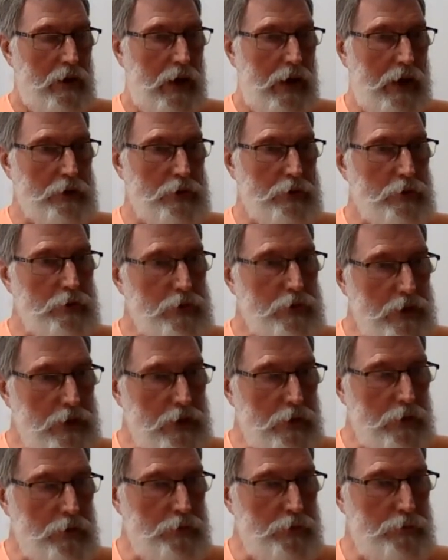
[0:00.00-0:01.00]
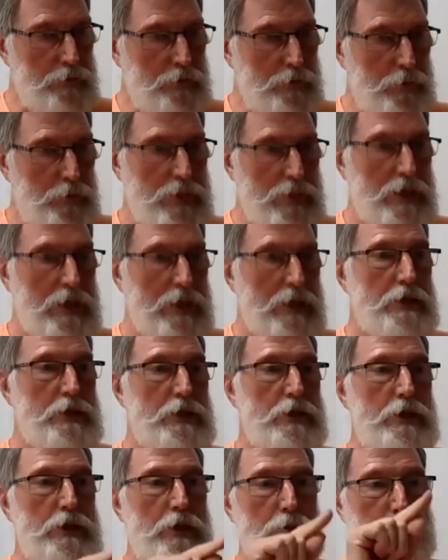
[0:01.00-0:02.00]
actual genome, we take the
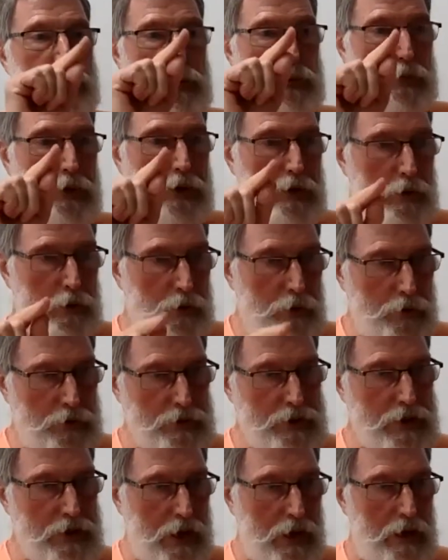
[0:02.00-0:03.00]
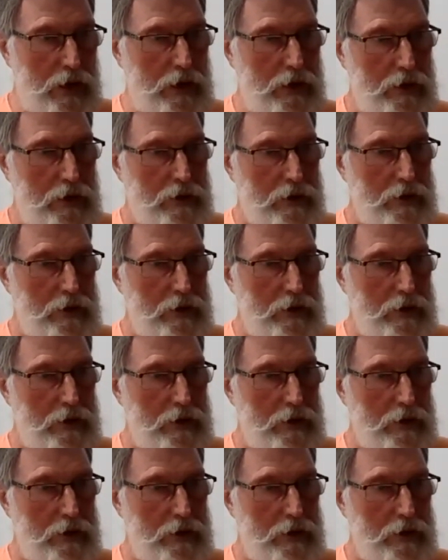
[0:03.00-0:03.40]
genome to be the whole cell.